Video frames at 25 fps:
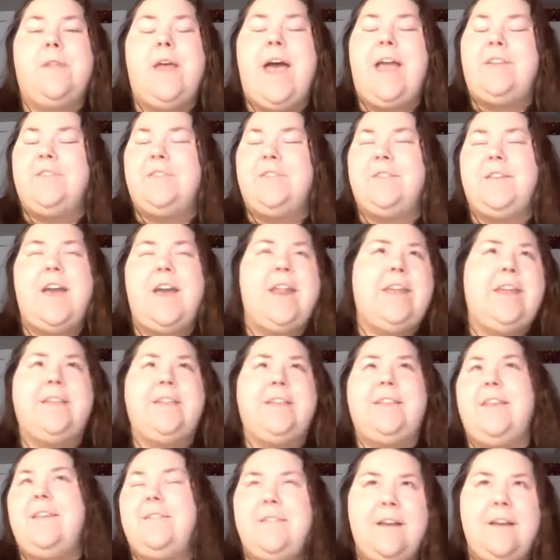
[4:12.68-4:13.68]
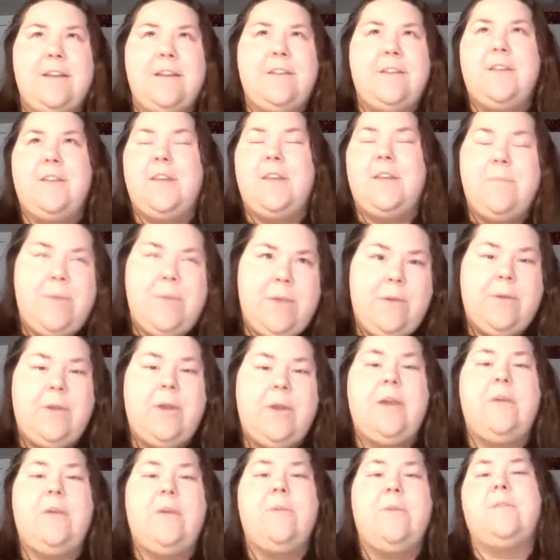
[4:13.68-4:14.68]
I just got to get these done on the
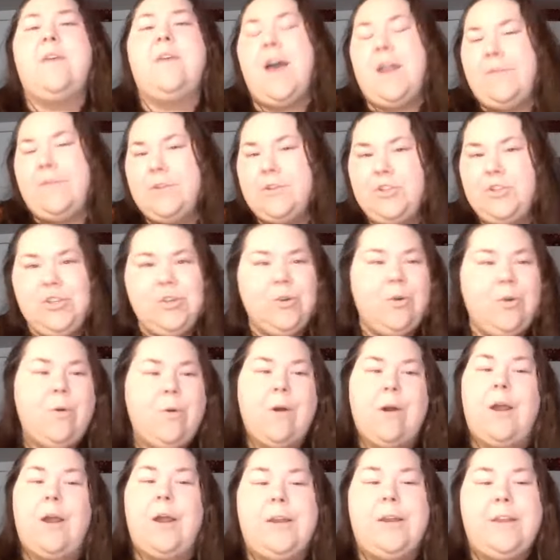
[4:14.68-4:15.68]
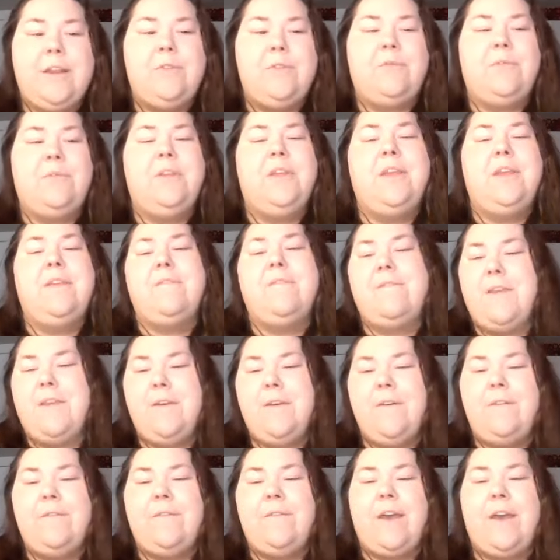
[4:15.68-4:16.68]
computer. It was kind of a chore. It didn't really
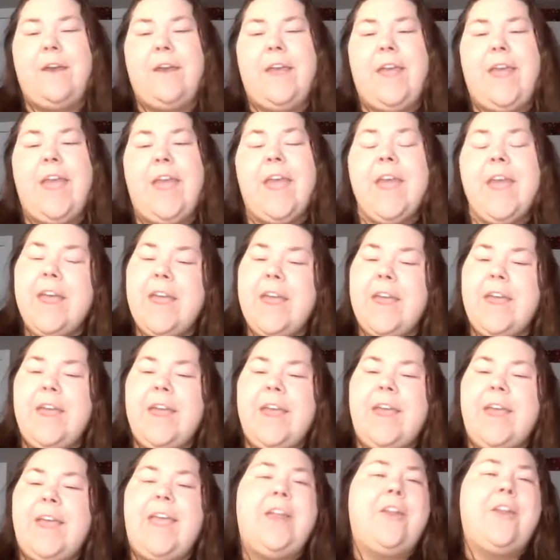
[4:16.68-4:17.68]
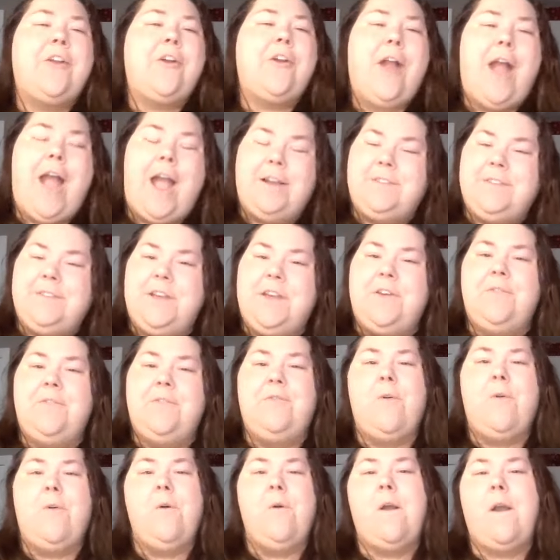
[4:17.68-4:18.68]
feel very
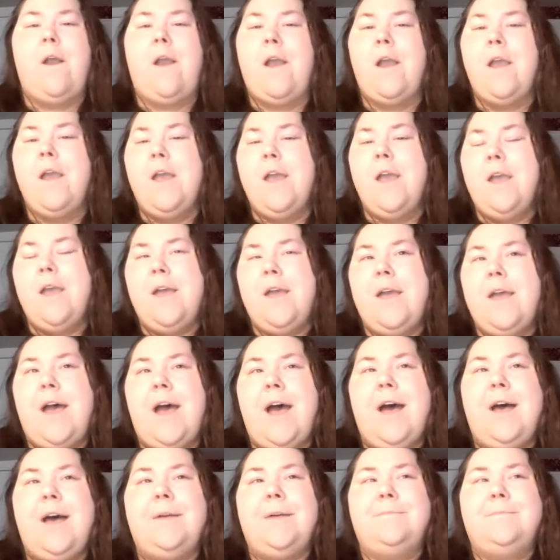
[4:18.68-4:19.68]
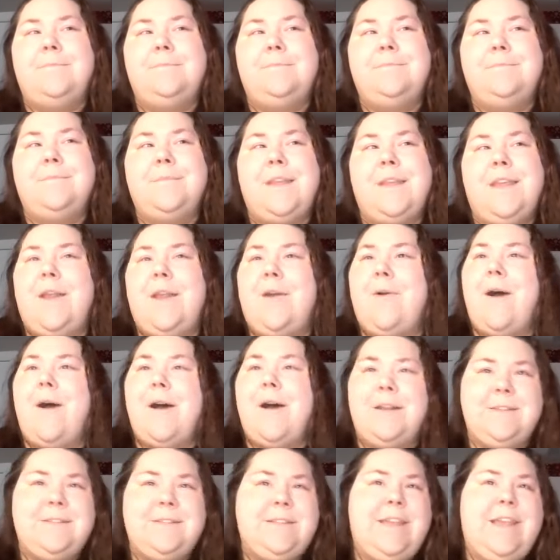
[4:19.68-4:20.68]
interactive or,
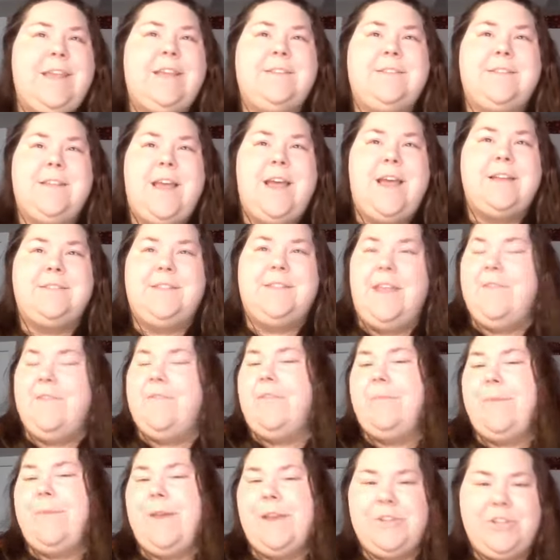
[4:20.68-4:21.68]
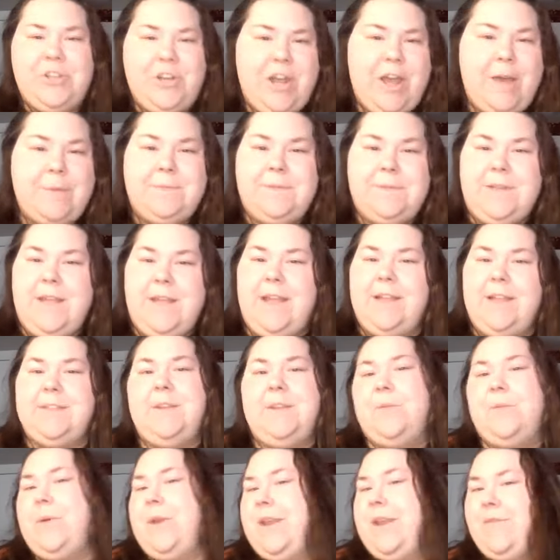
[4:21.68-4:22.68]
honestly, as the information updates,
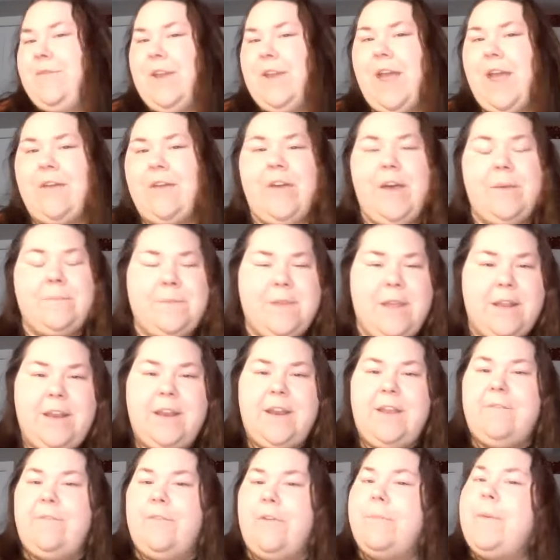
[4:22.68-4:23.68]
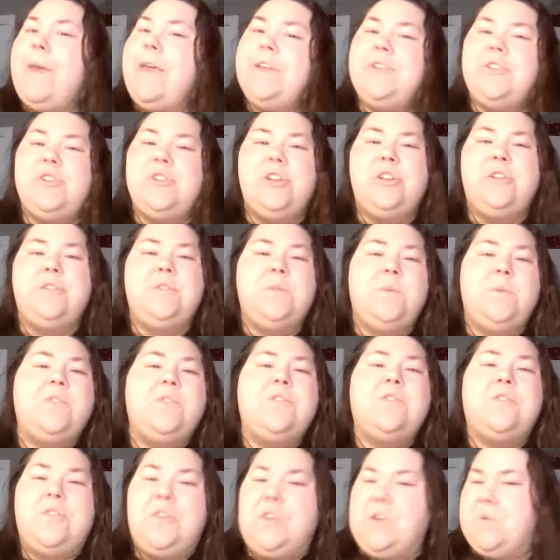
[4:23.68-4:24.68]
it wouldn't even have updated information. So we
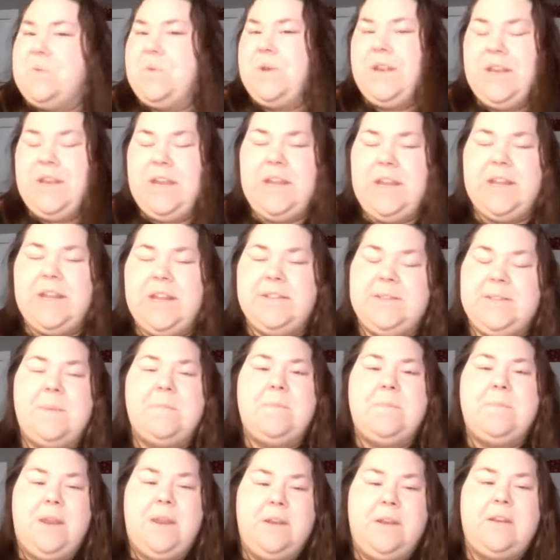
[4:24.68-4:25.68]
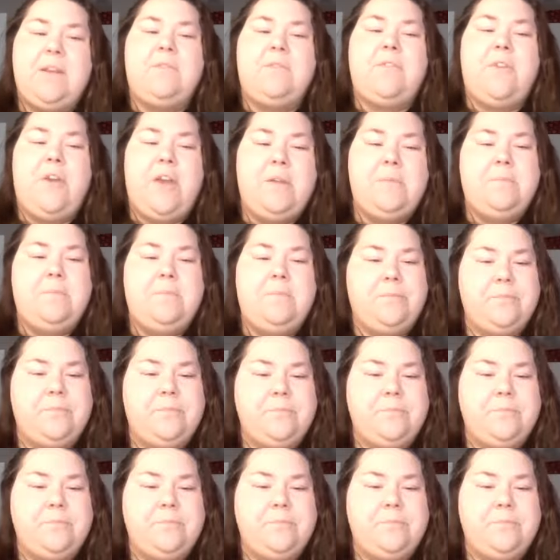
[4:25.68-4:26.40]
just knew we needed something different.